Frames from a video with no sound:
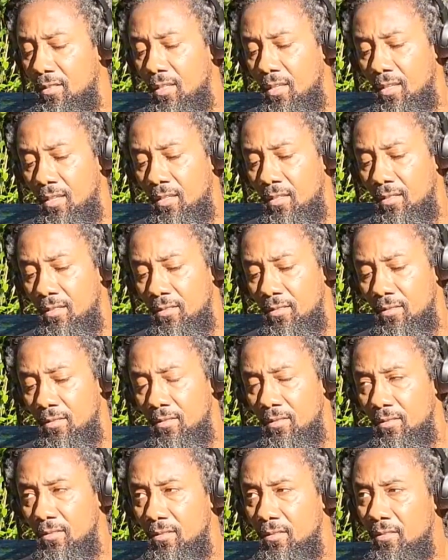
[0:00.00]
yeah,
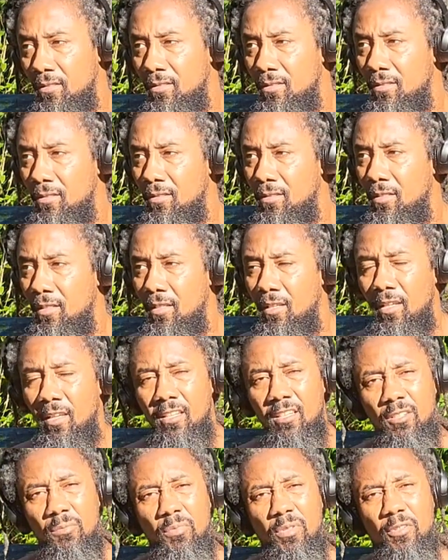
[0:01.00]

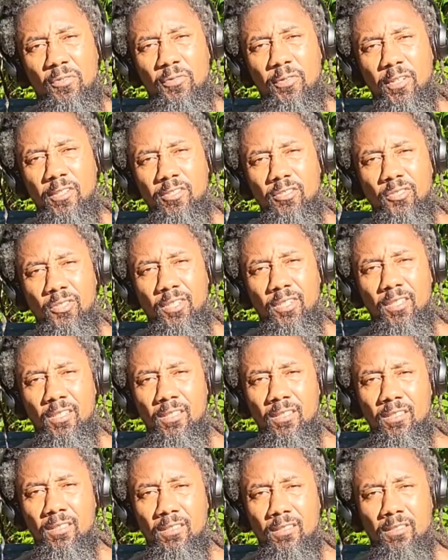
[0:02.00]
it can be
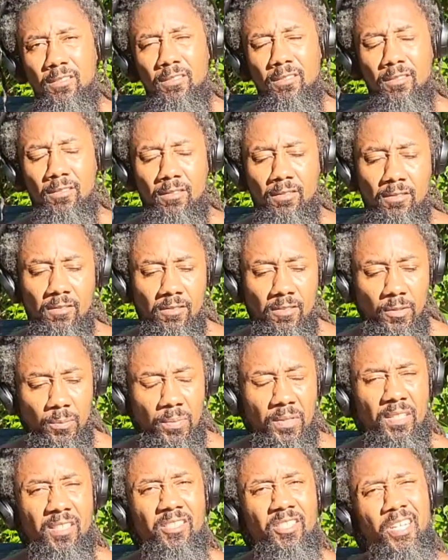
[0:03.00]
frustrating to
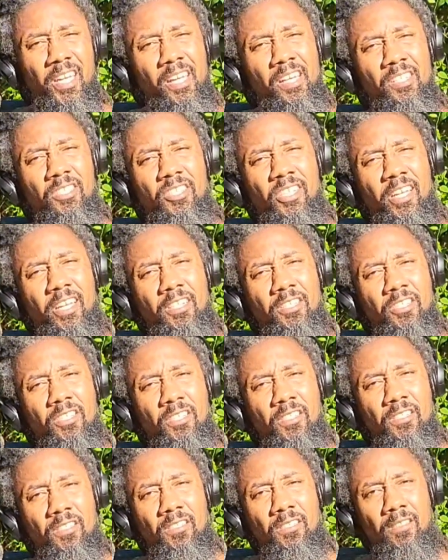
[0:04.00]
be a change
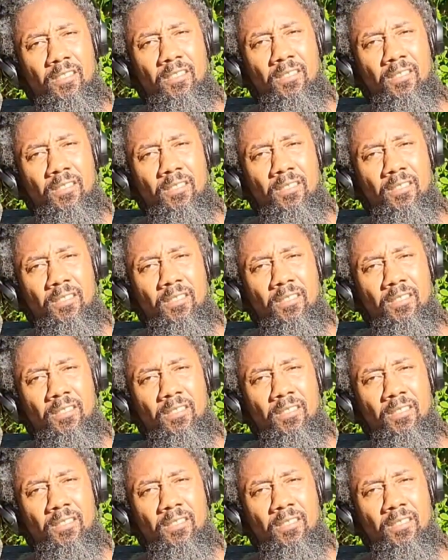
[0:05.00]
agent,